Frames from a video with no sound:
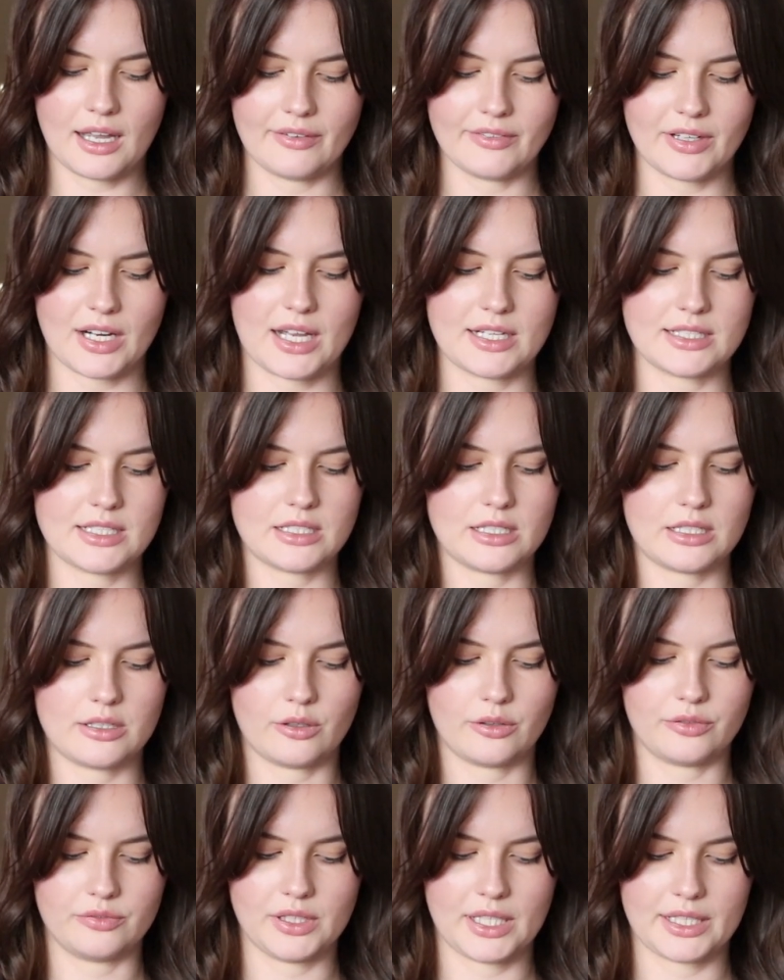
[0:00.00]
added
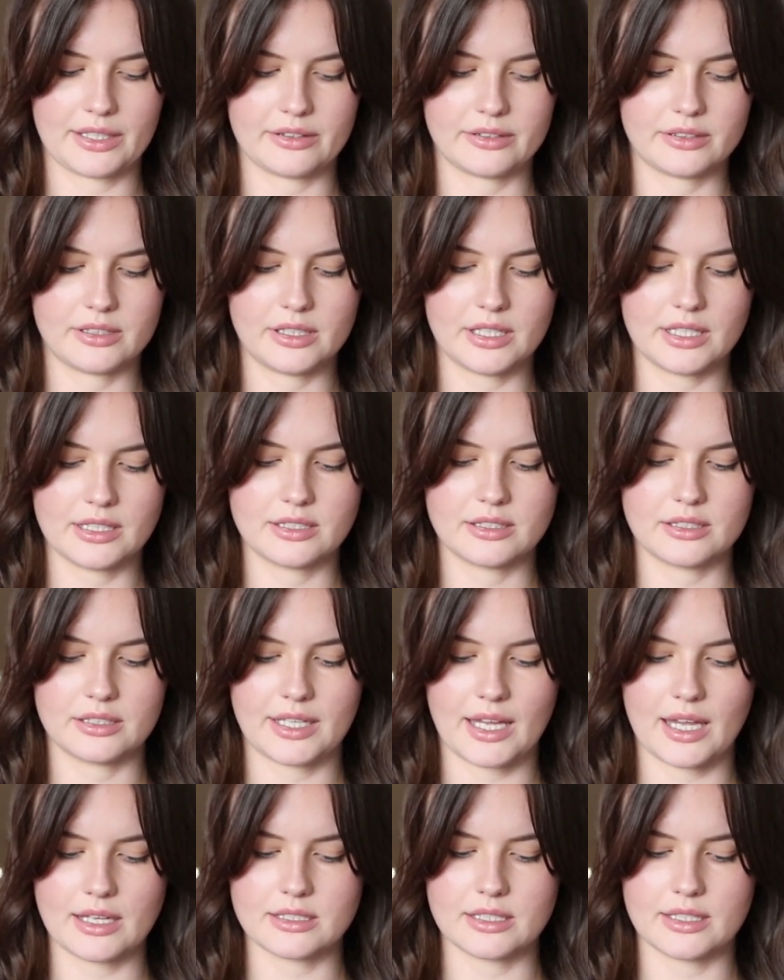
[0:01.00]
enough length to this to
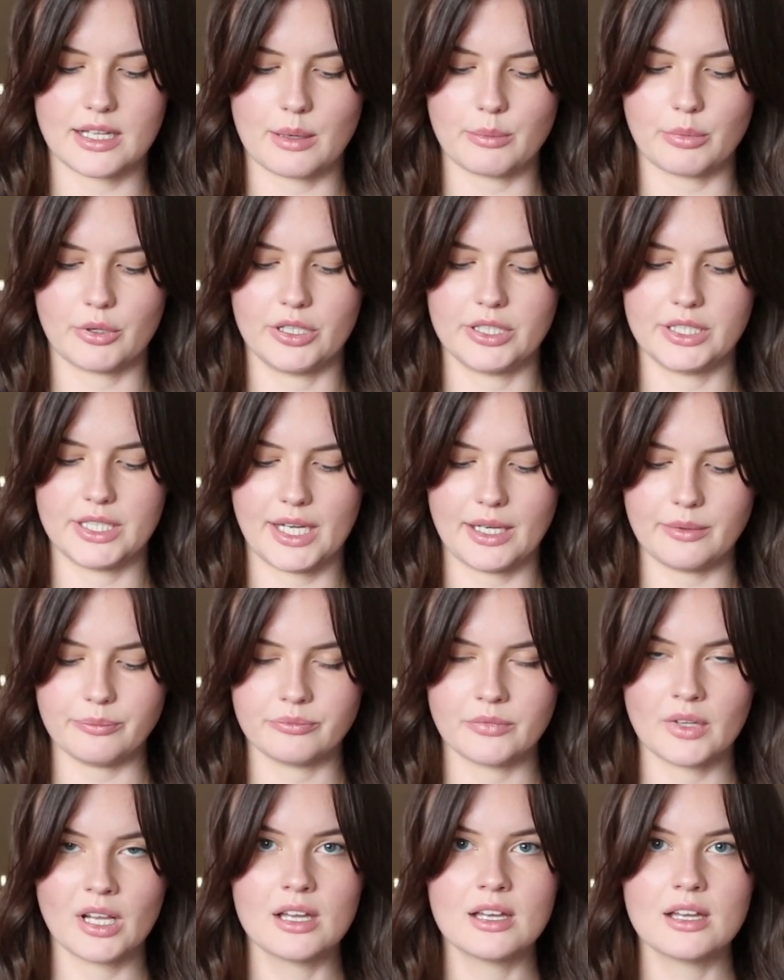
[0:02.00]
get to that point yet,
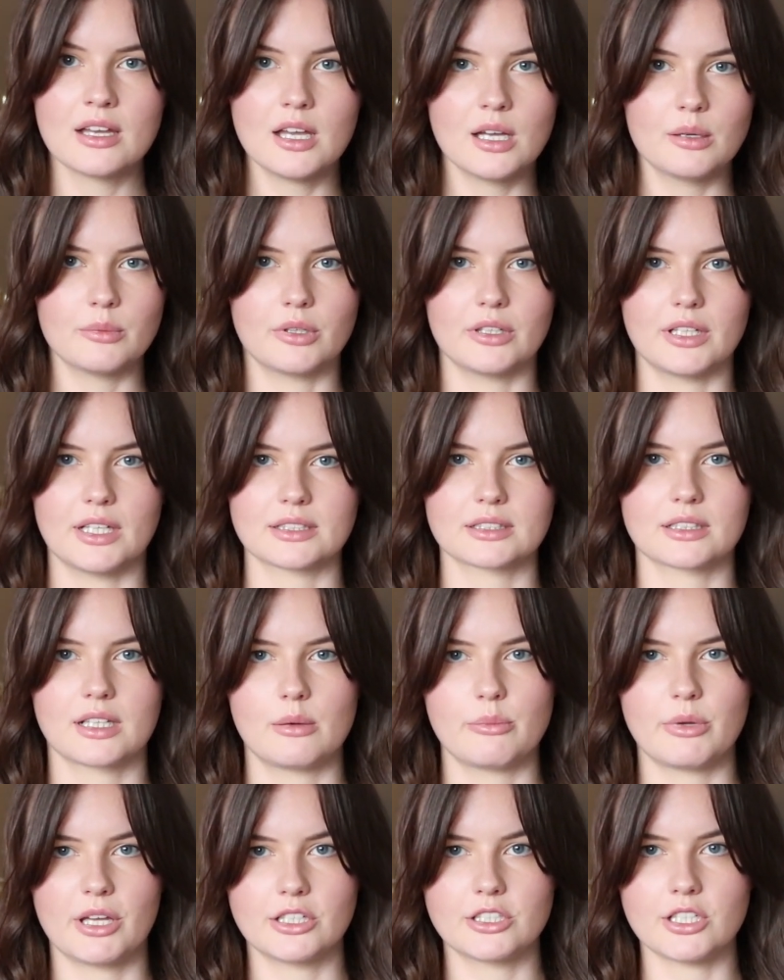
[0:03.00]
but that's
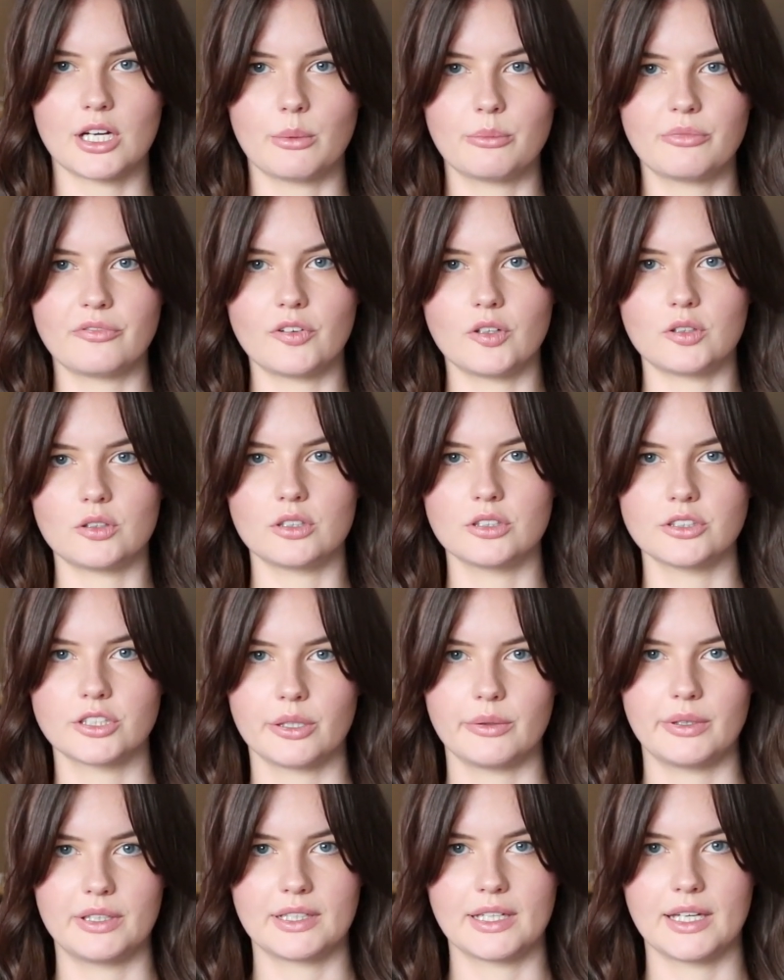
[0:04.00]
going to be a job for
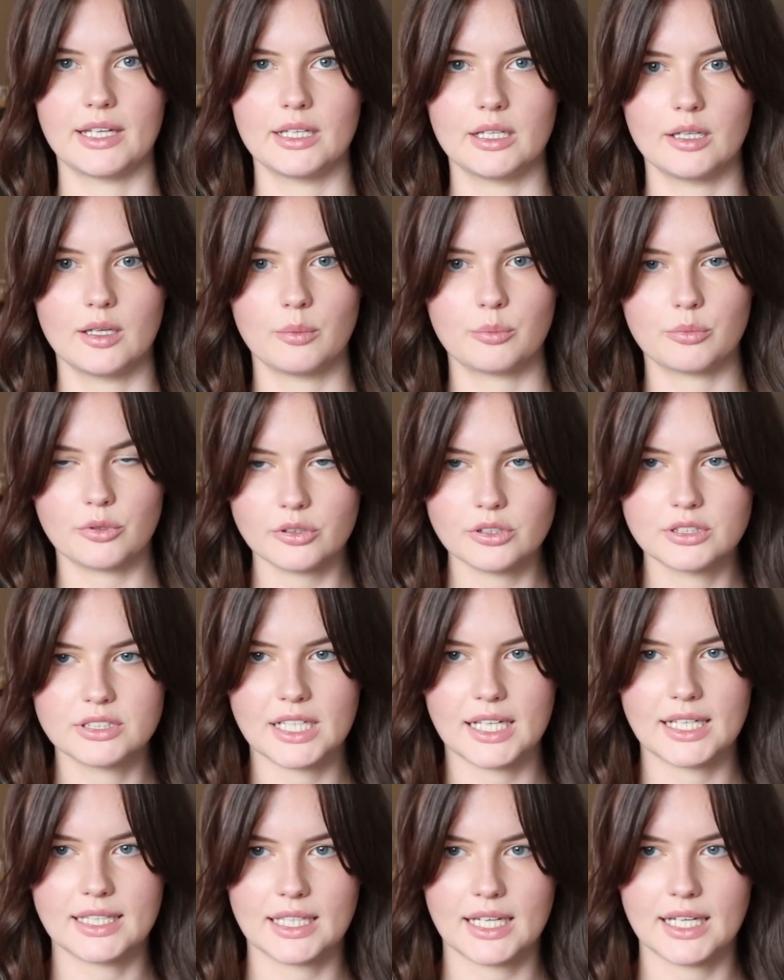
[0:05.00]
doing in broad
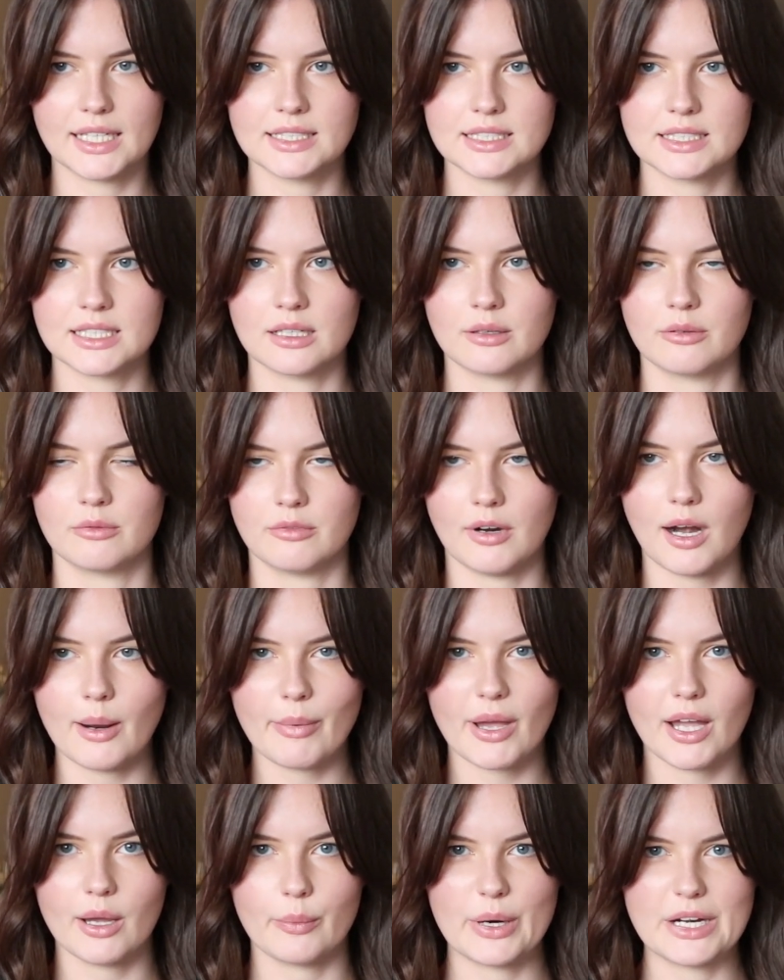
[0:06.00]
daylight, right
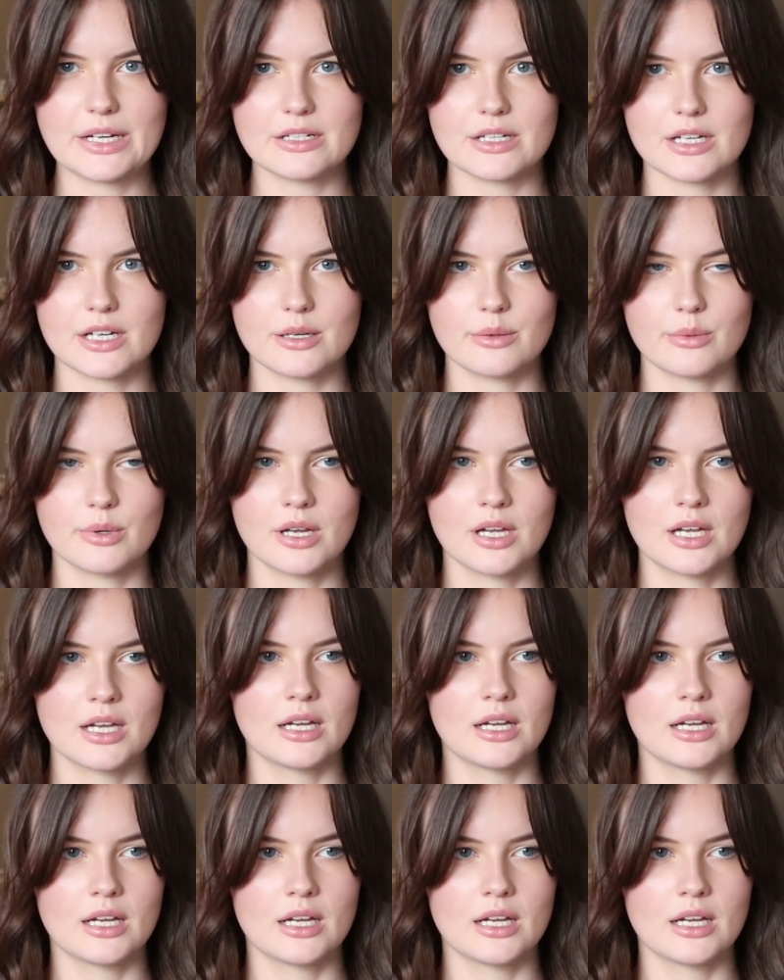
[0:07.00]
by a window,